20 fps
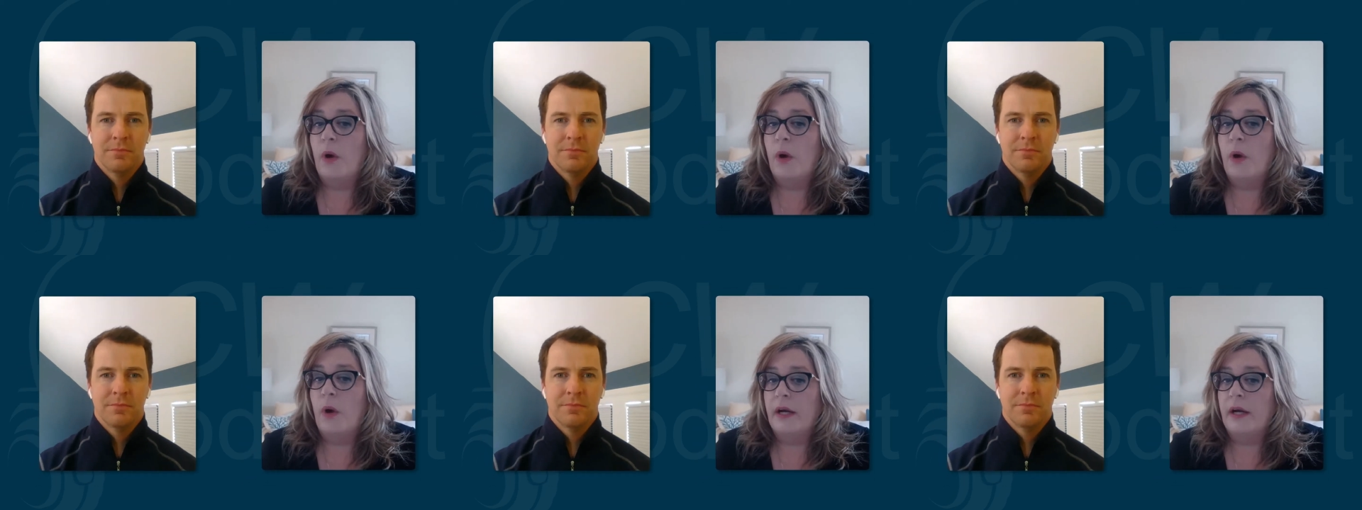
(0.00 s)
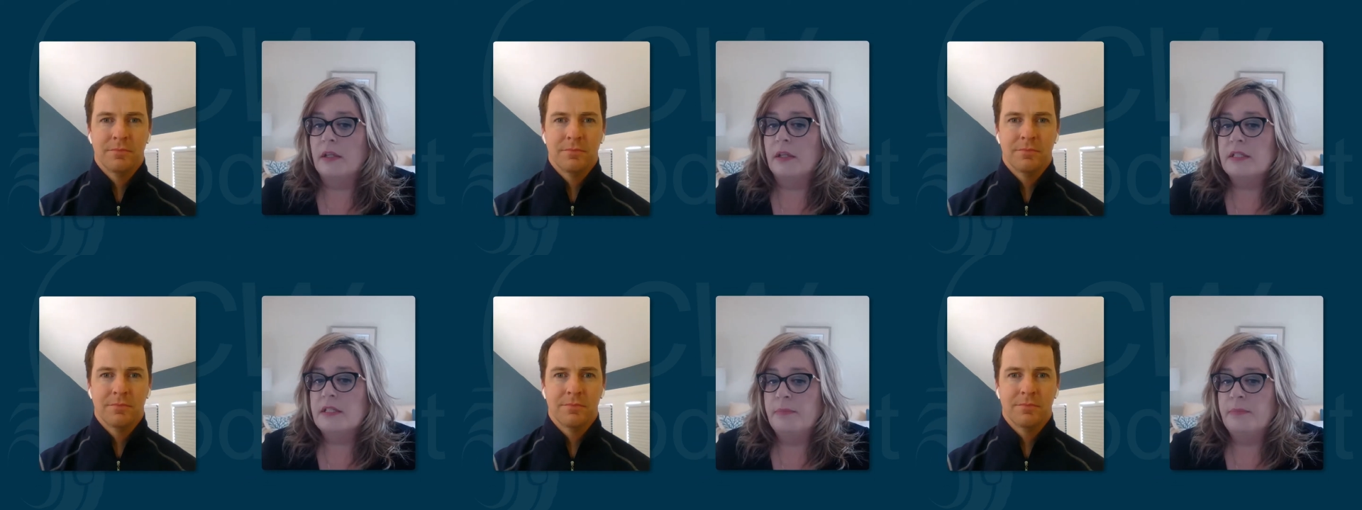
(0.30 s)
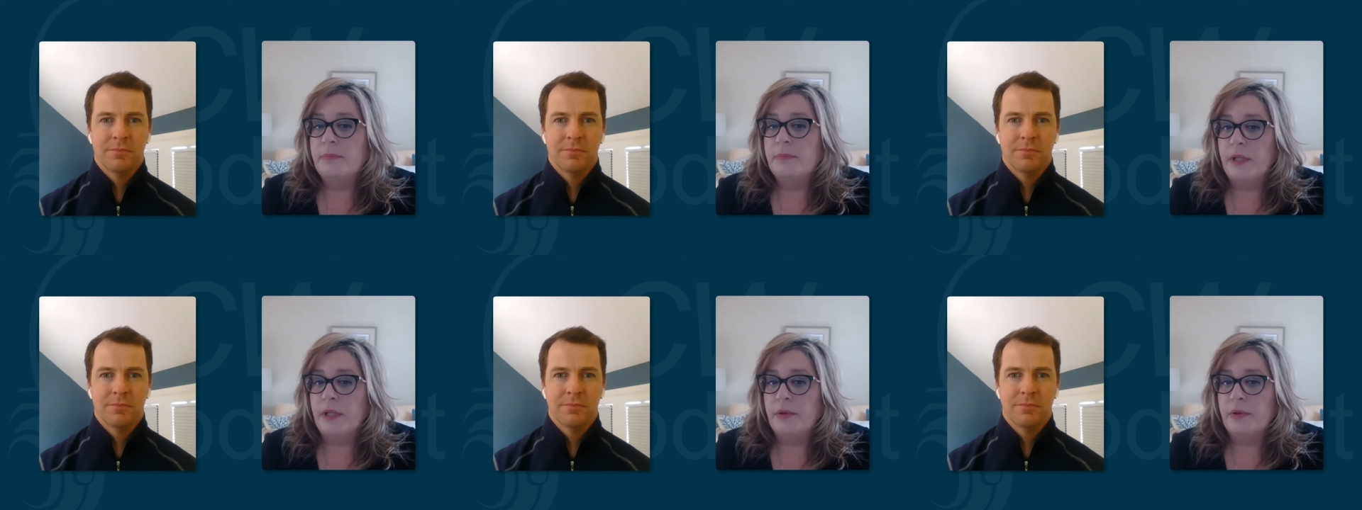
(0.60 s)
Speaker 1: a wireless
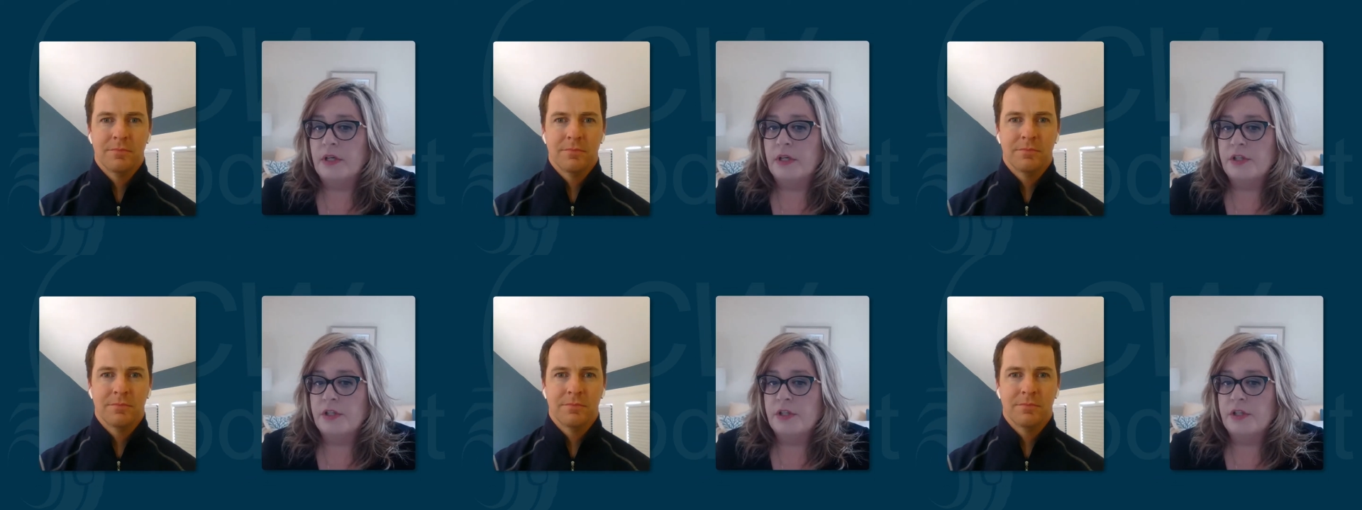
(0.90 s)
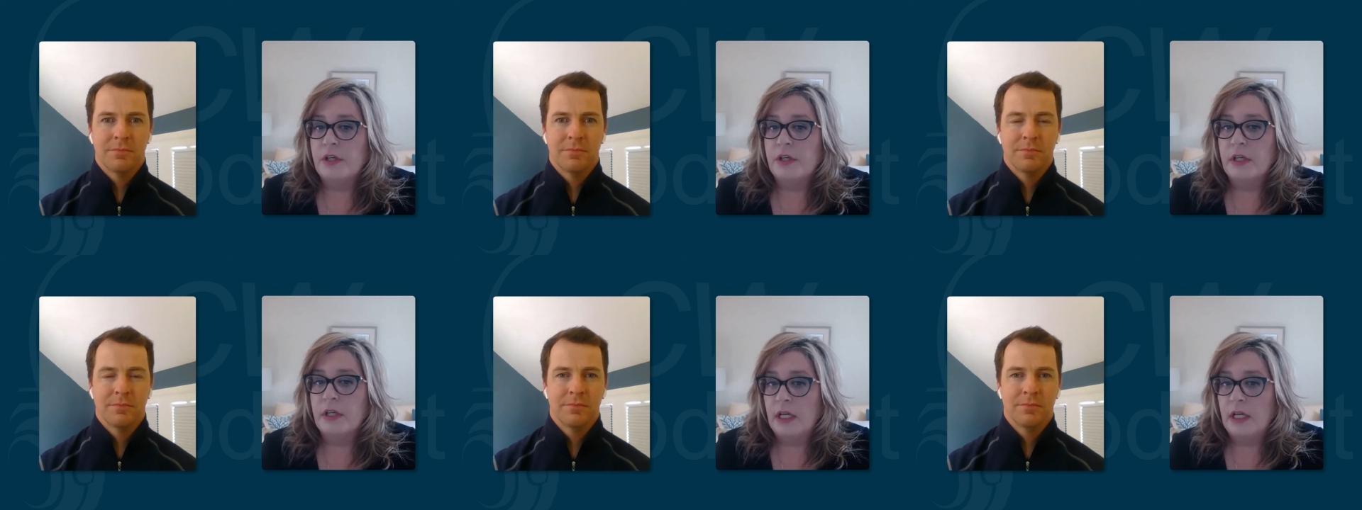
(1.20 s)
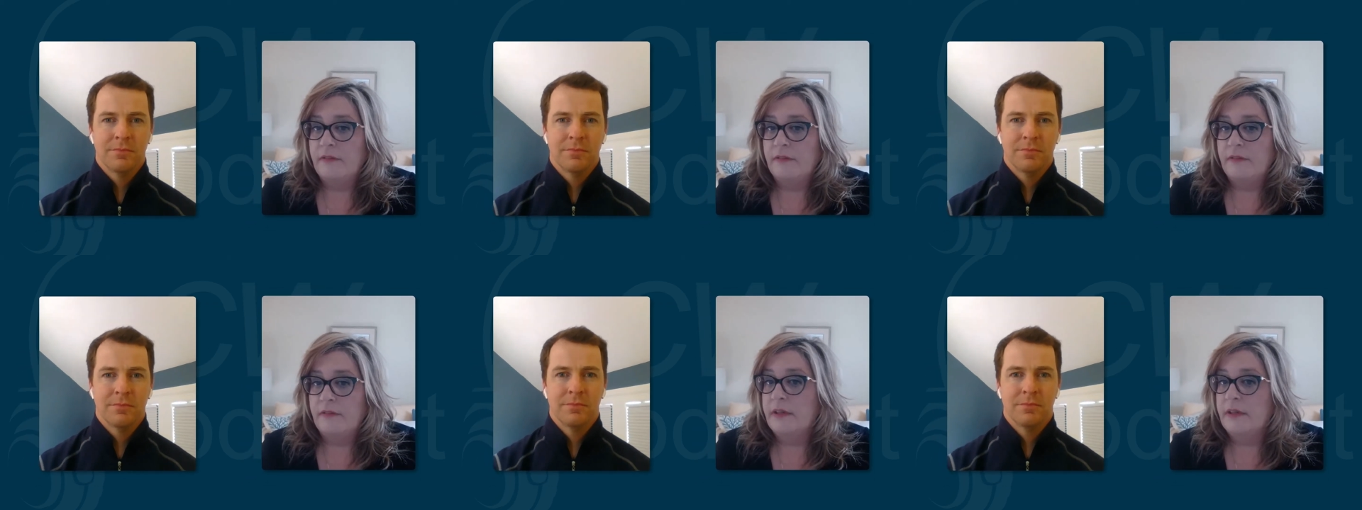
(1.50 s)
blood pressure
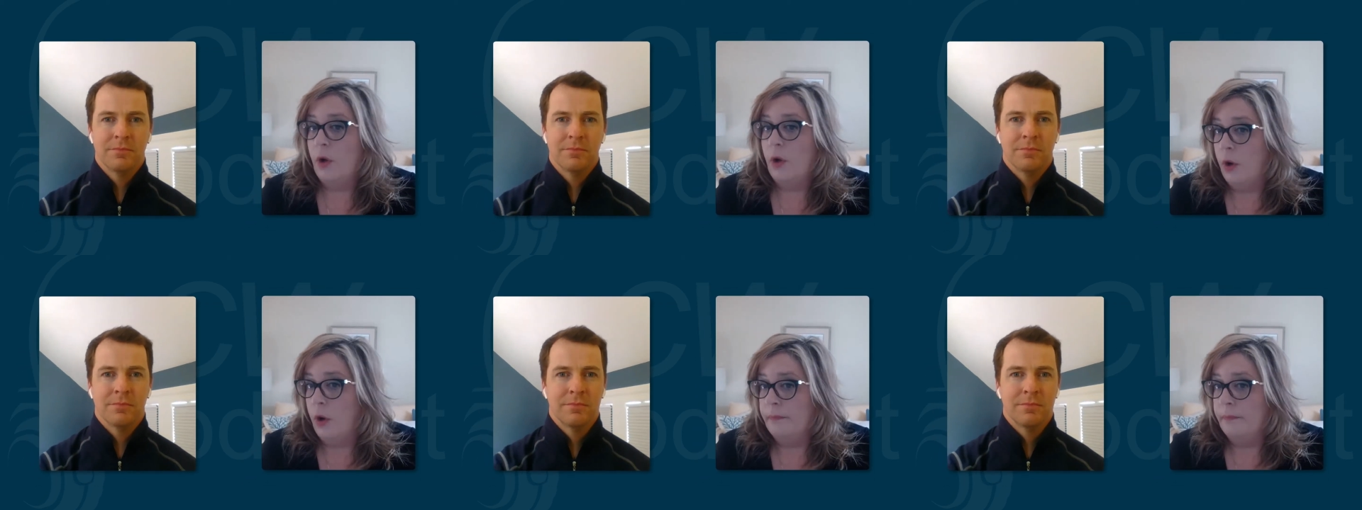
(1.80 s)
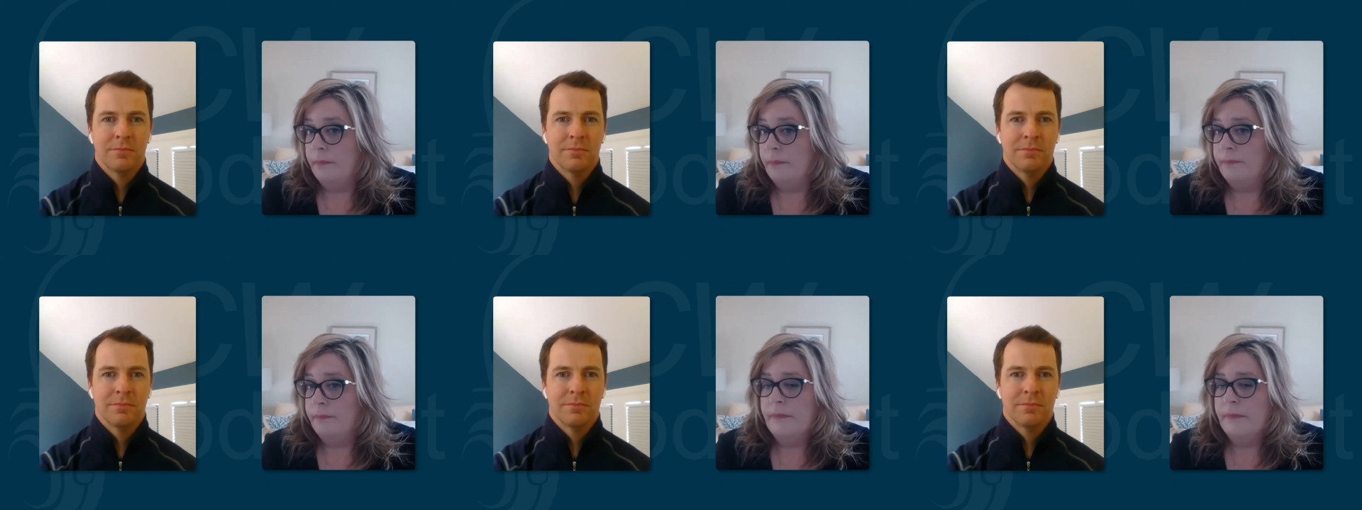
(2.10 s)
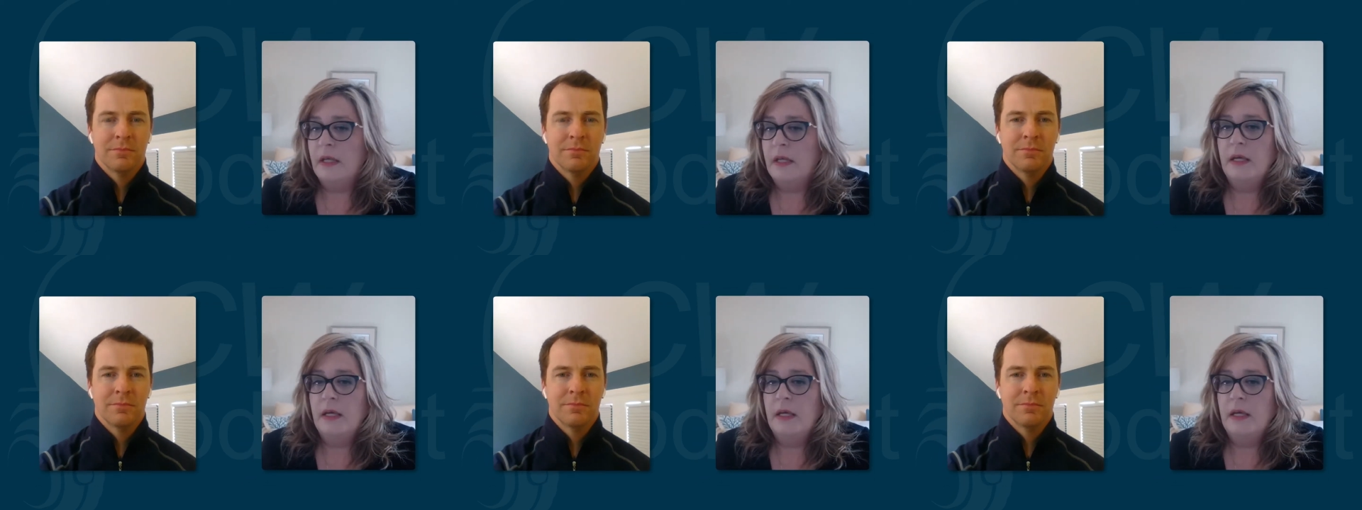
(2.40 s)
cuff at home.